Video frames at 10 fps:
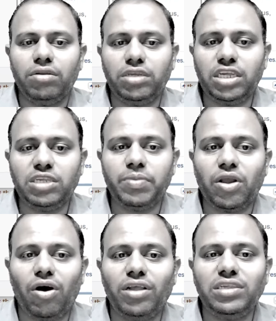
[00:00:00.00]
just
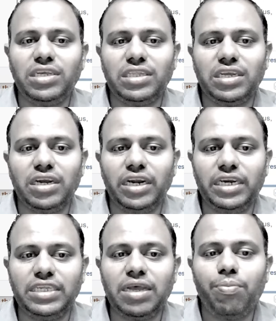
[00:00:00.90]
because it
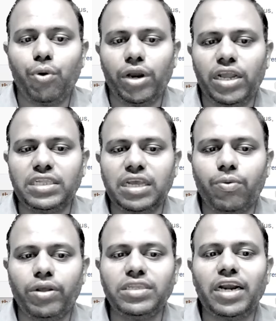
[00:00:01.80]
is a proteinic
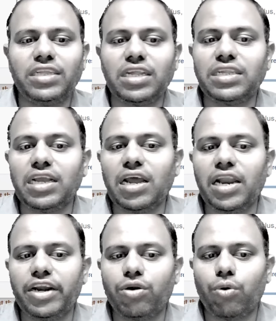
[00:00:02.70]
sequence, that is a single
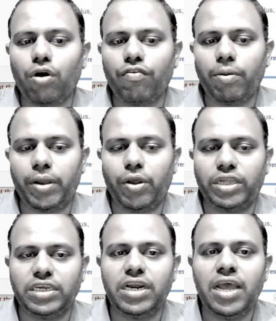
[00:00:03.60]
letter code of amino
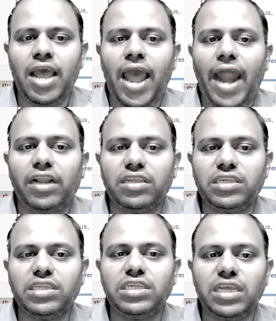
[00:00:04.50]
acid, and this
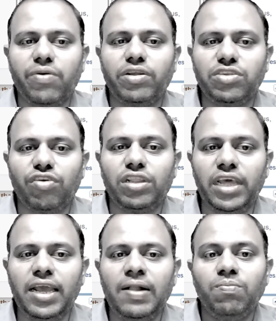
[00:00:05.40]
is the sequence for
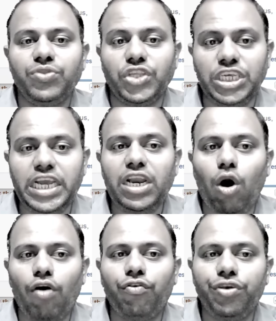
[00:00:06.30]
the gene
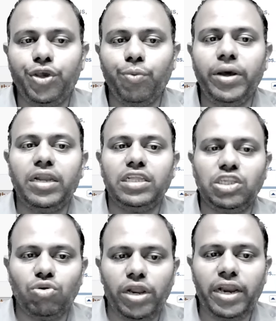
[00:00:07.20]
of human
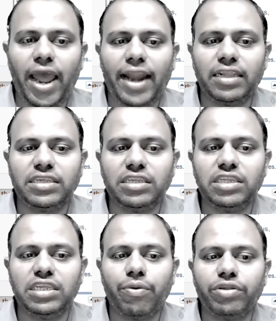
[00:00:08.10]
insulin, and this is
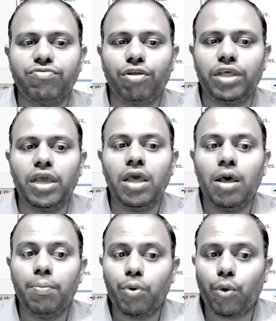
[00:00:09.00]
the sequence for the
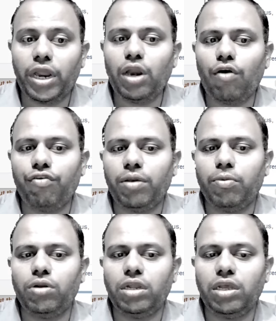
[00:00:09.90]
protein of
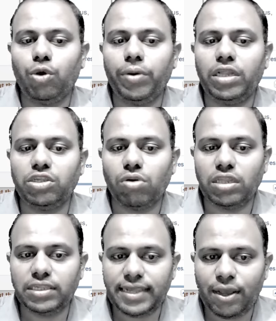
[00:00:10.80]
human
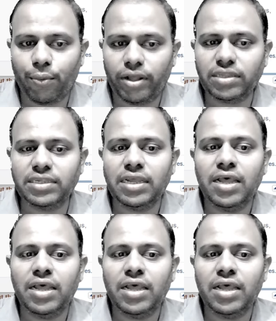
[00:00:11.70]
insulin sequence.